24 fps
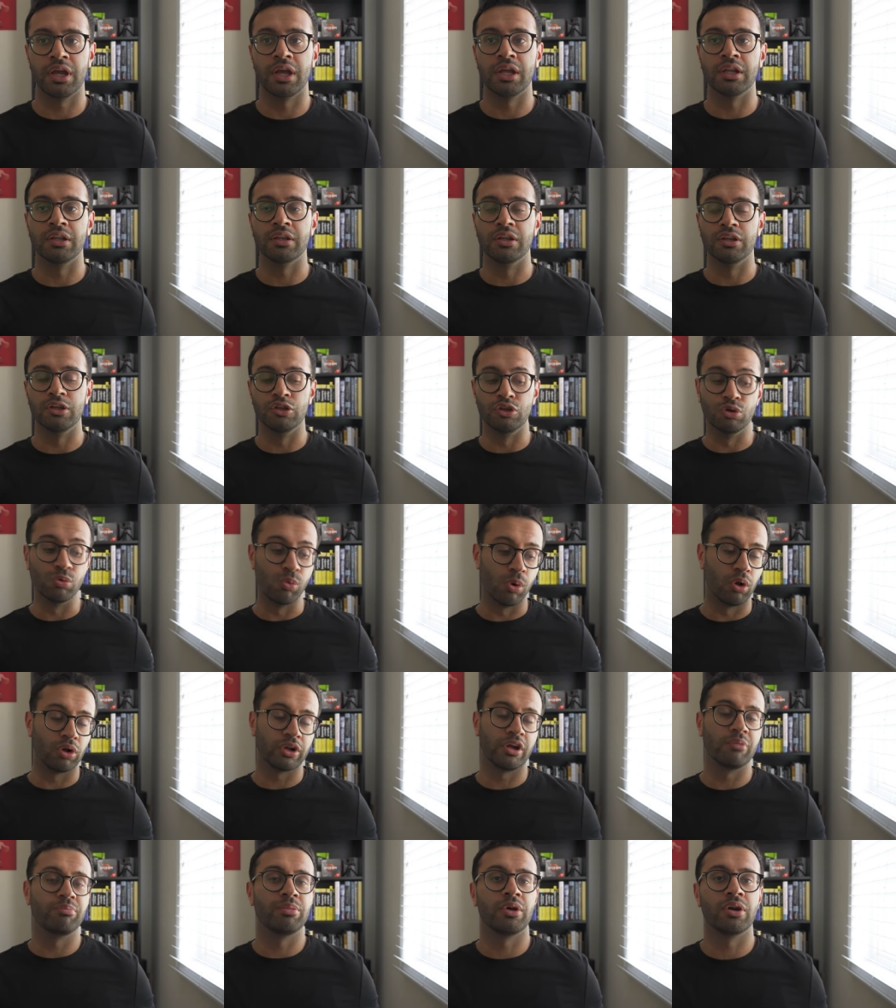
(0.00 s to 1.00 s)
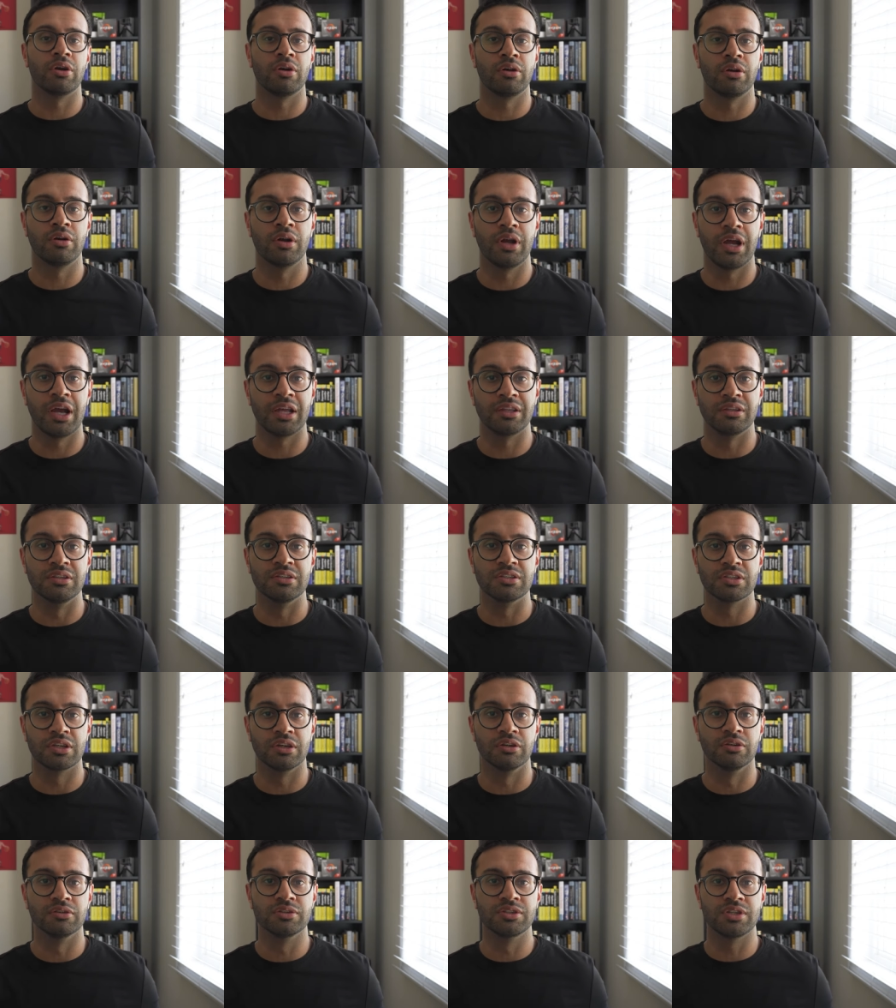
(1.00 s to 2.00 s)
And you will get better at these
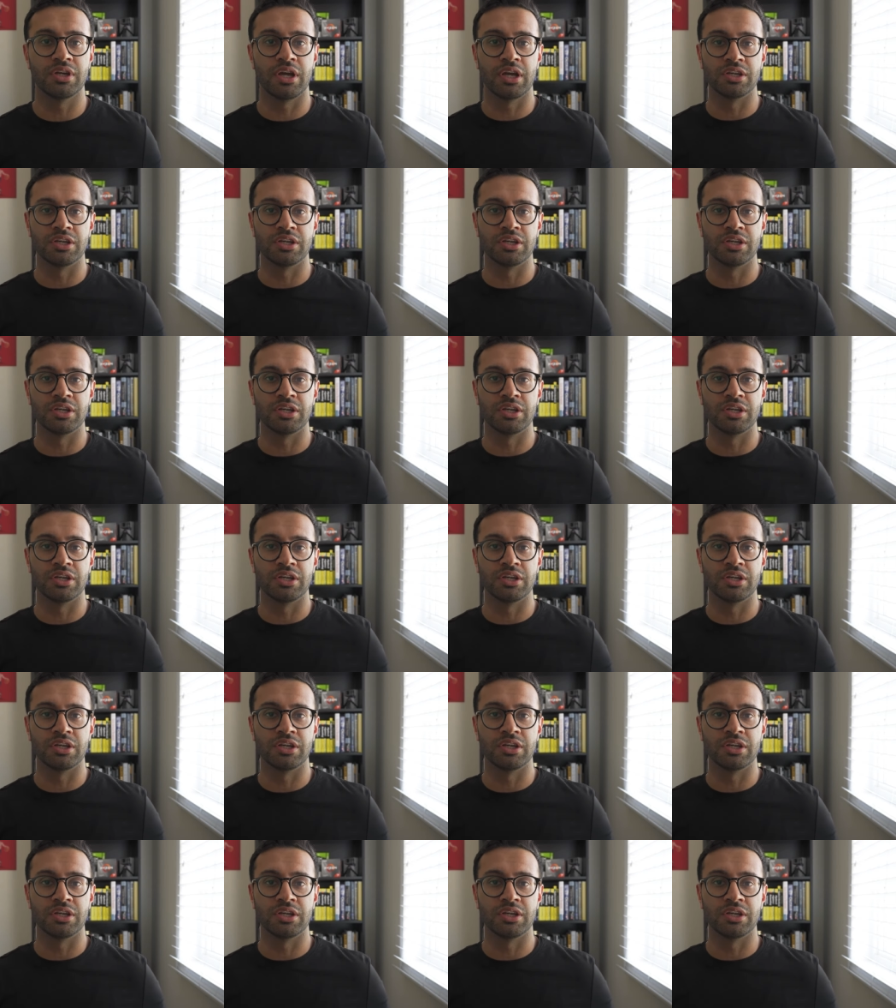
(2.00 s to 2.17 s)
skills